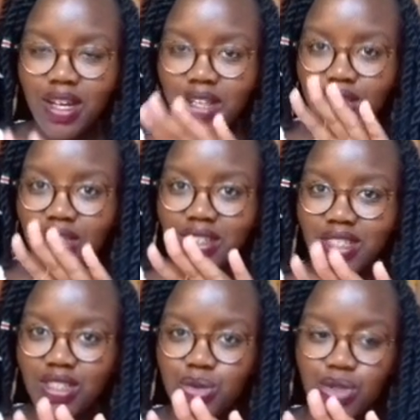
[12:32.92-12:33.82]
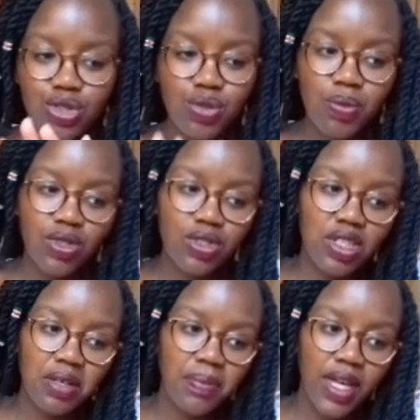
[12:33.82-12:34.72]
so, and I didn't
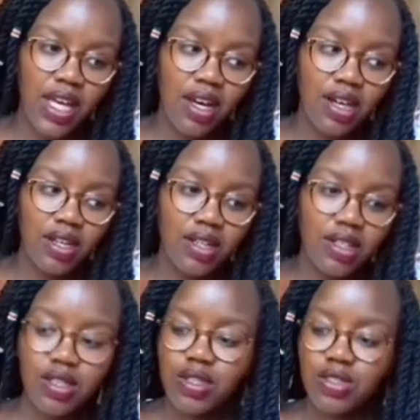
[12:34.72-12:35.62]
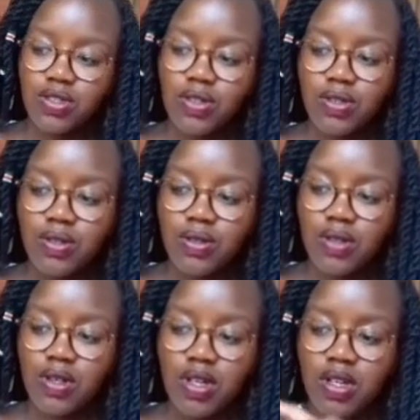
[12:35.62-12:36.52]
want to blow dry my hair,
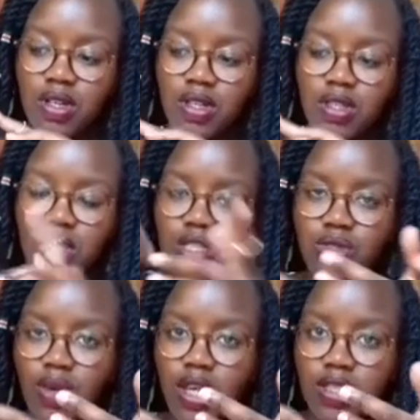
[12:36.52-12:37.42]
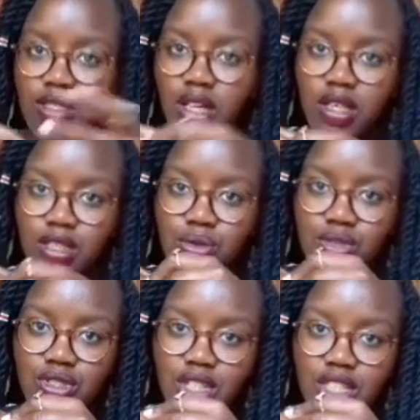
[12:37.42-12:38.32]
so that's why
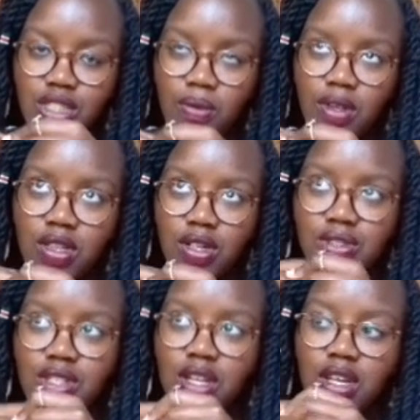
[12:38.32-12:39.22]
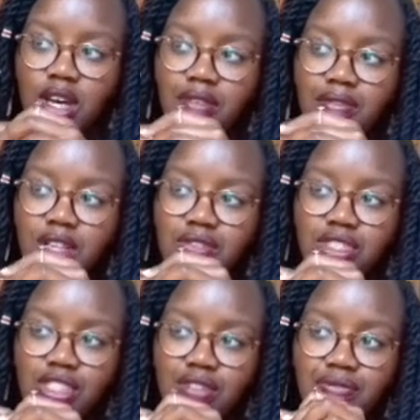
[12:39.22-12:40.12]
the stylist was charging
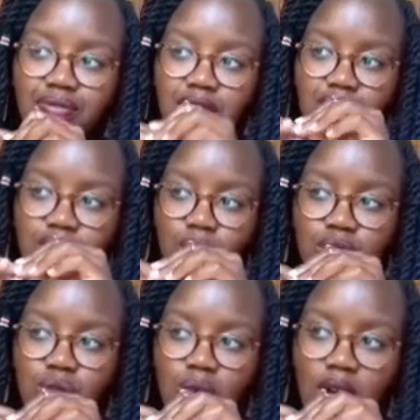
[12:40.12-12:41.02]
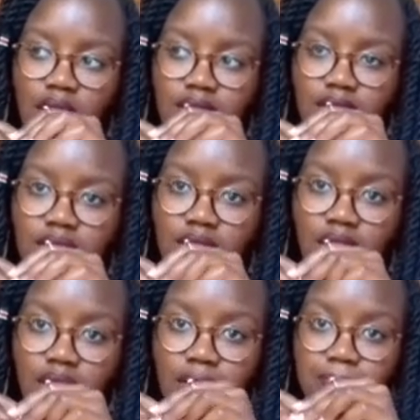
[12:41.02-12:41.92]
1000. I feel if she were to
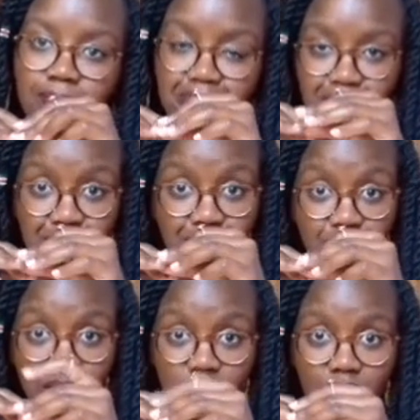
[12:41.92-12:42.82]
add the